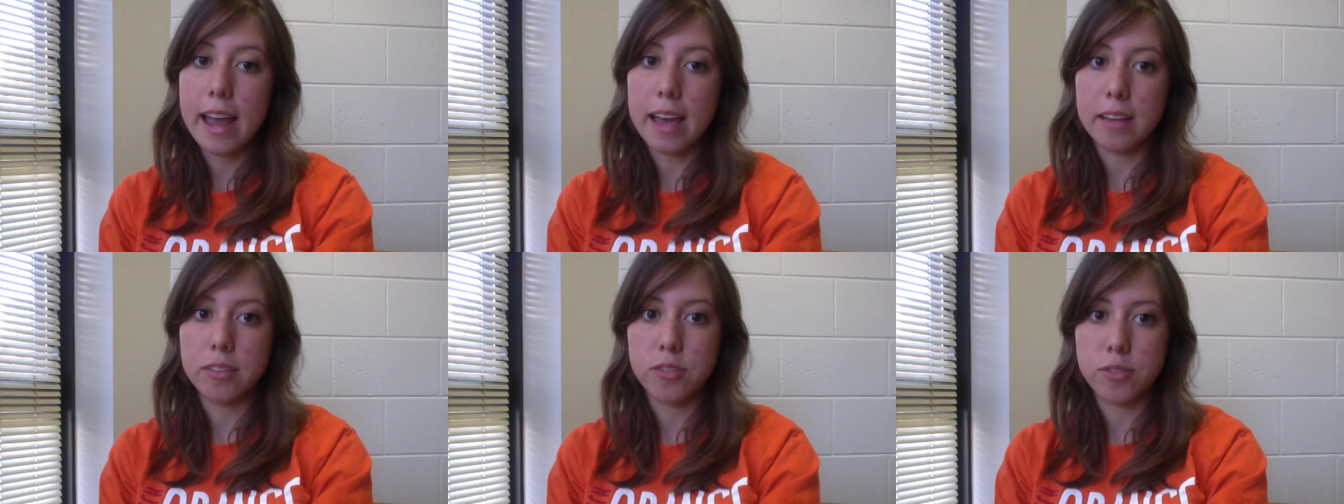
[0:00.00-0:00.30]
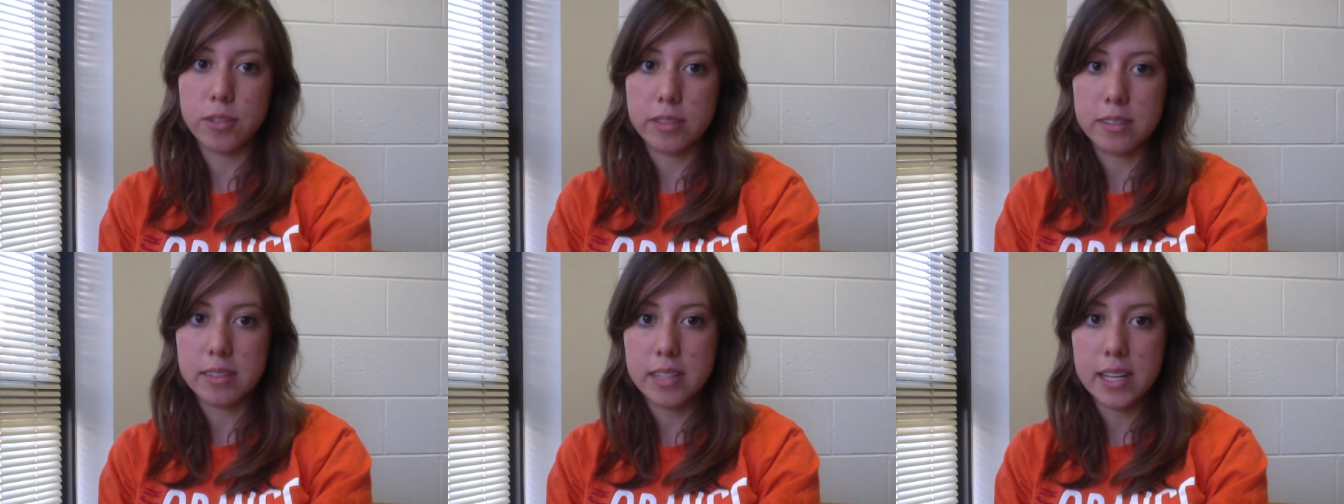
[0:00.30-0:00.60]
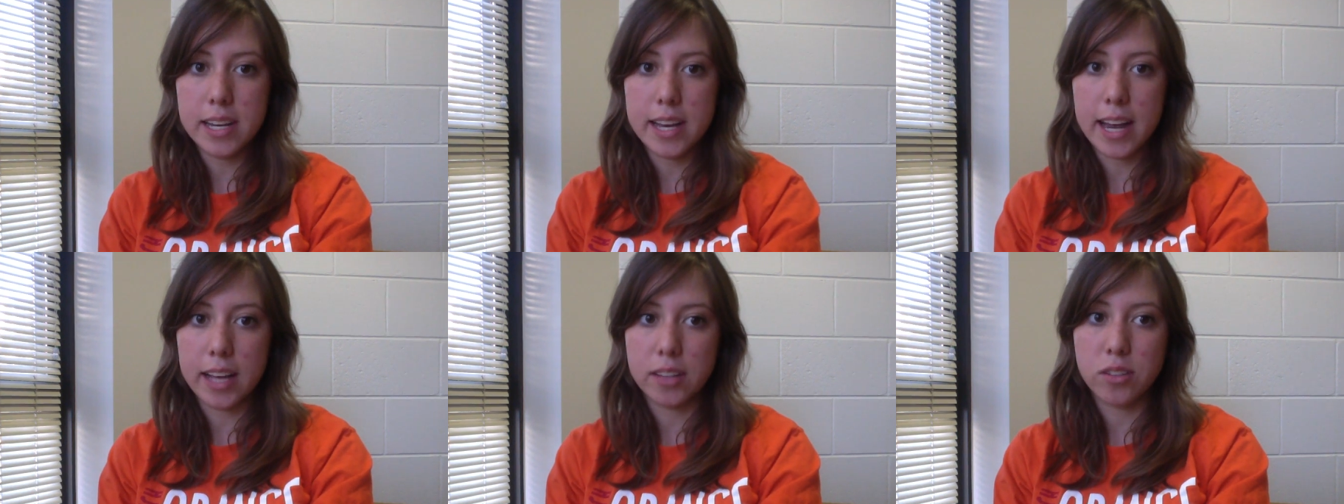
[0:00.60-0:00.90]
extra
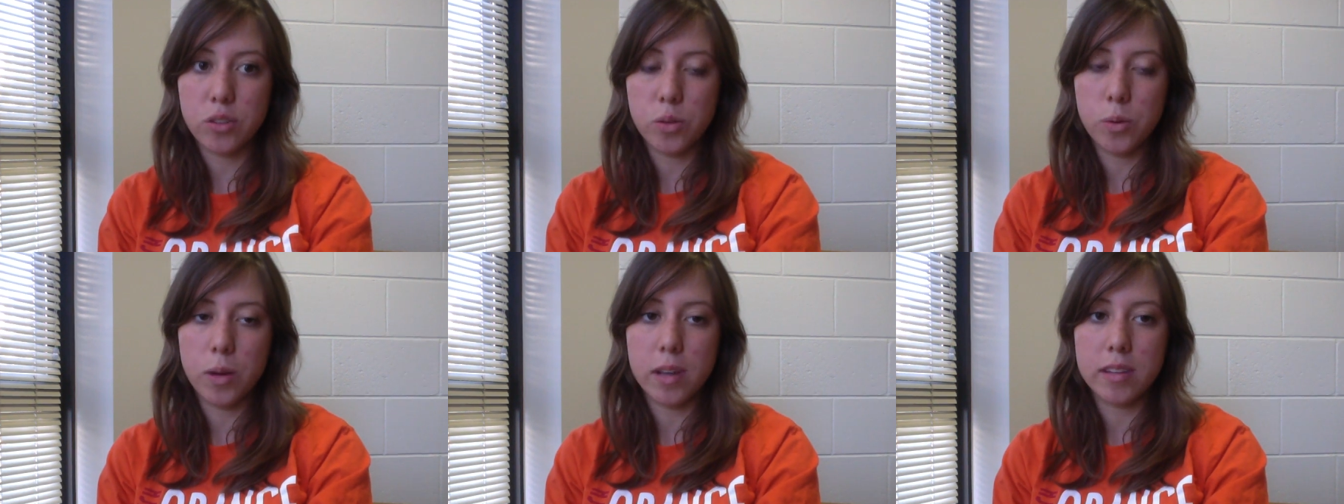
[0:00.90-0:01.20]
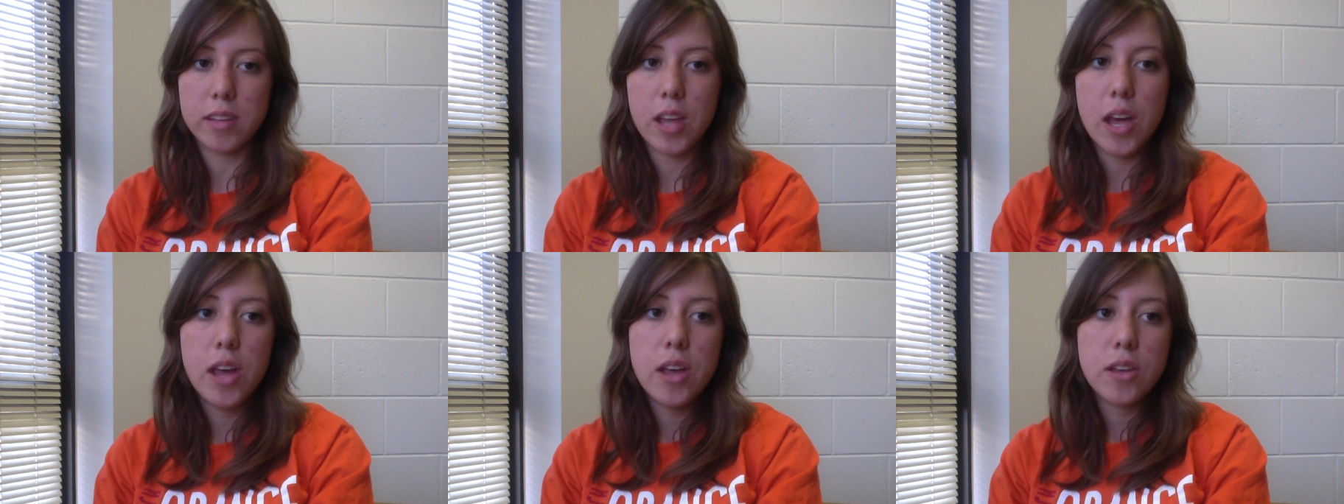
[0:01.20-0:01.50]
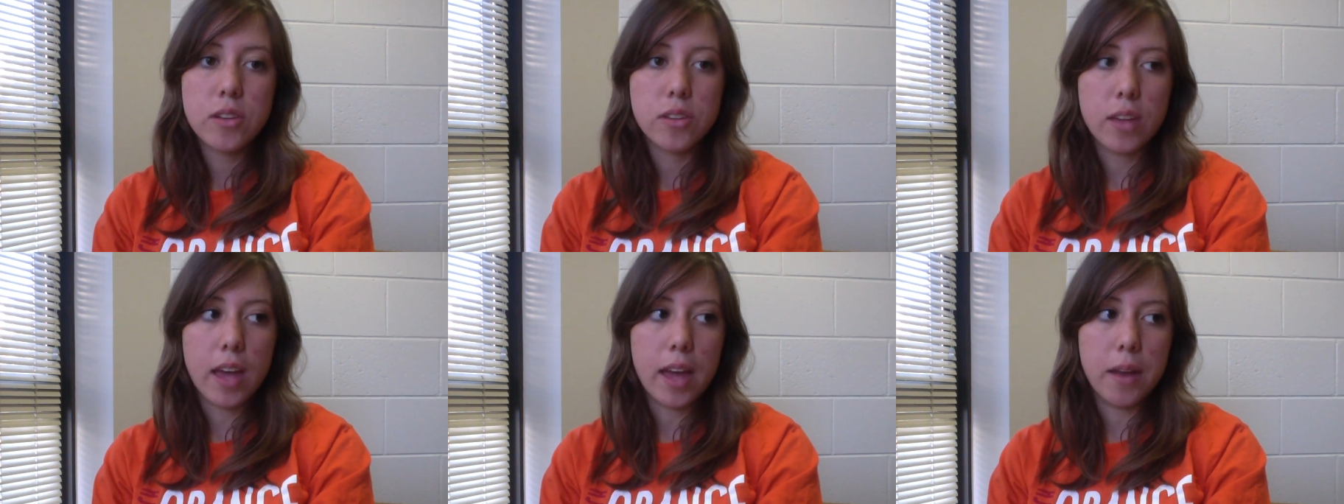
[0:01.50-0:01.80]
seat next to us,
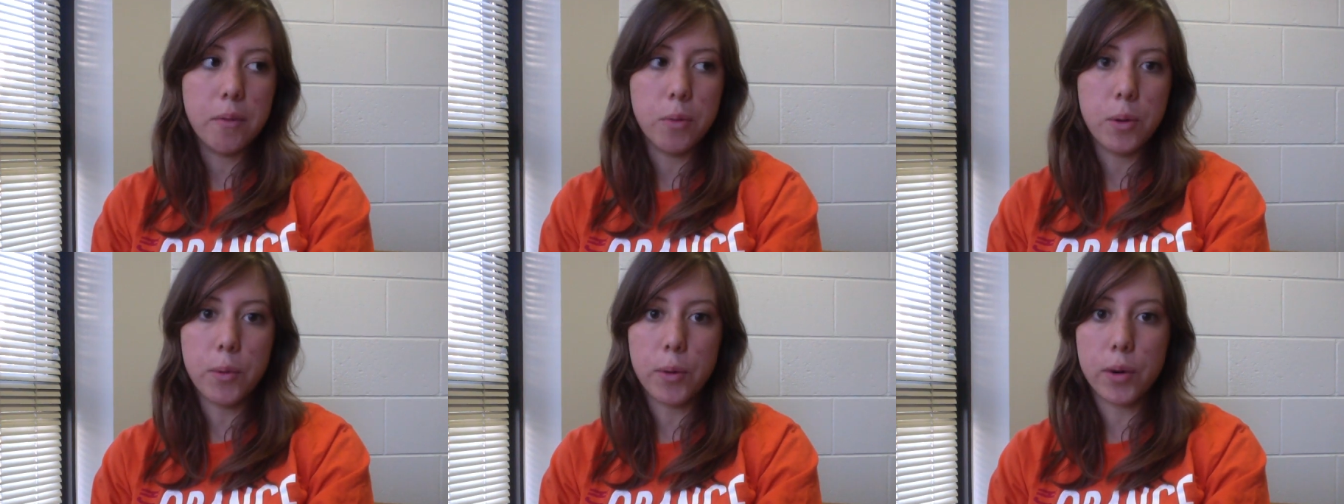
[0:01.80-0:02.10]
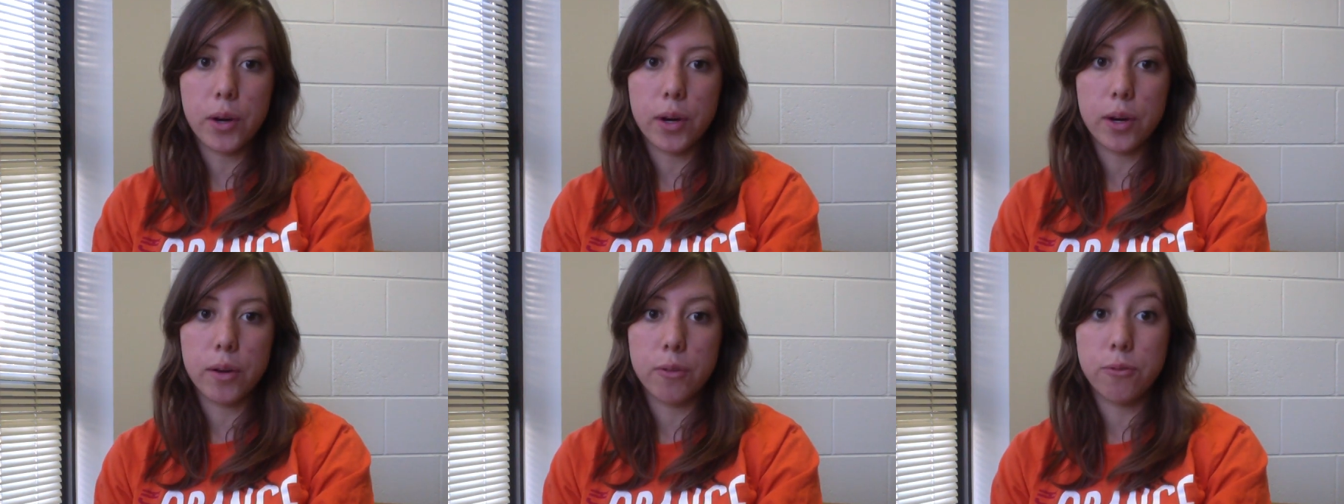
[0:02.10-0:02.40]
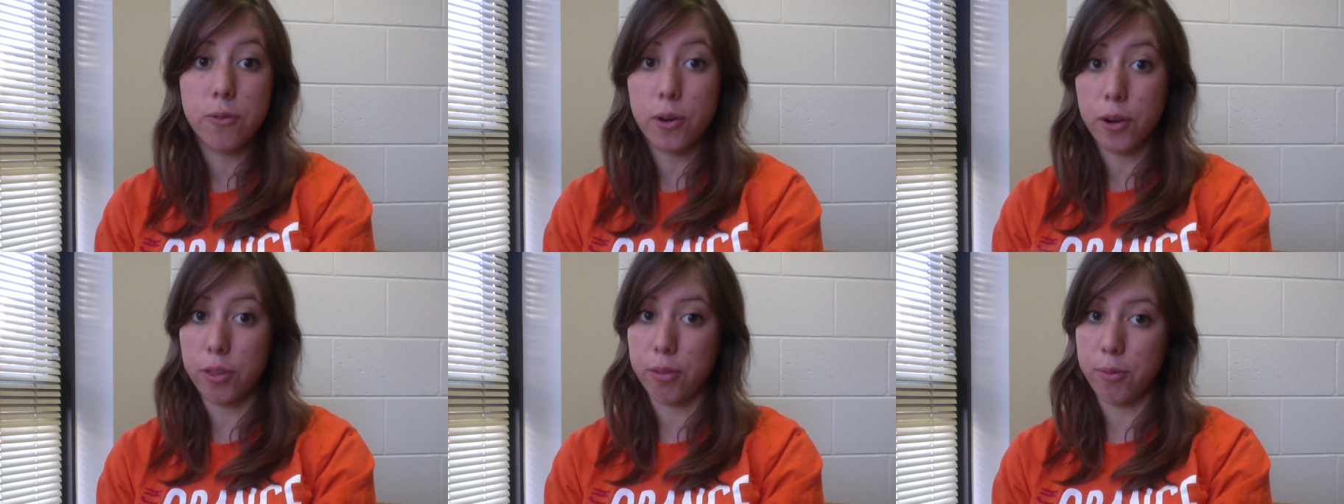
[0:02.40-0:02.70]
and we were
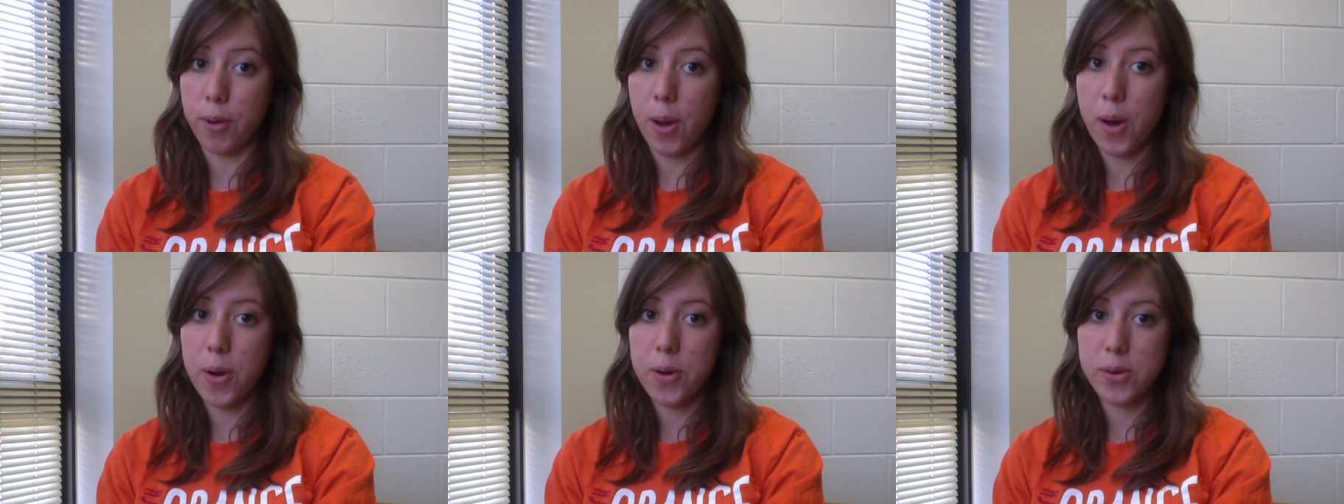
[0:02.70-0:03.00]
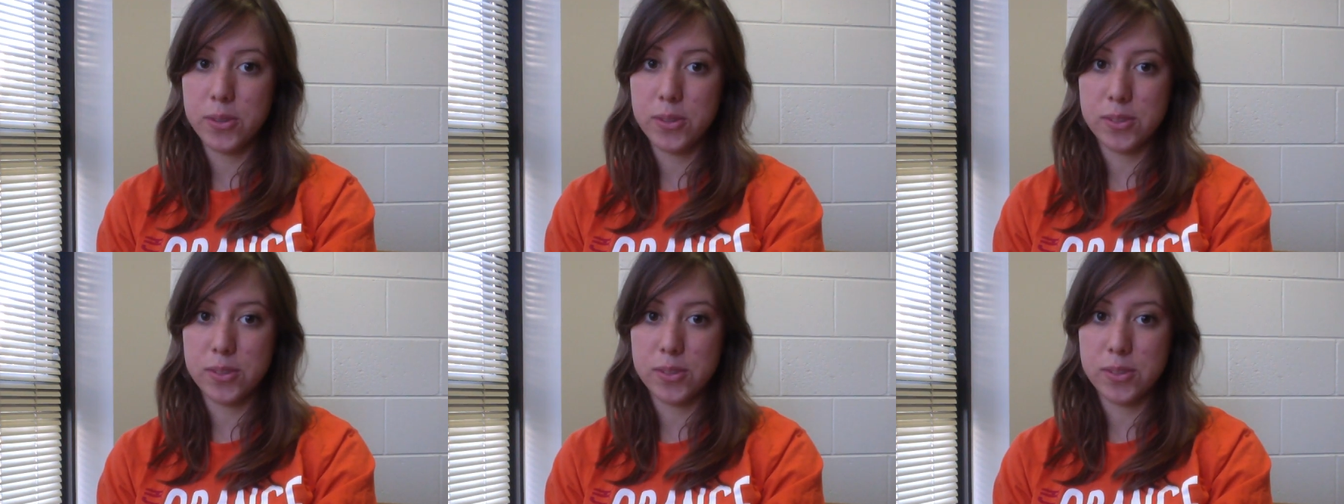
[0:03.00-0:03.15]
4th row.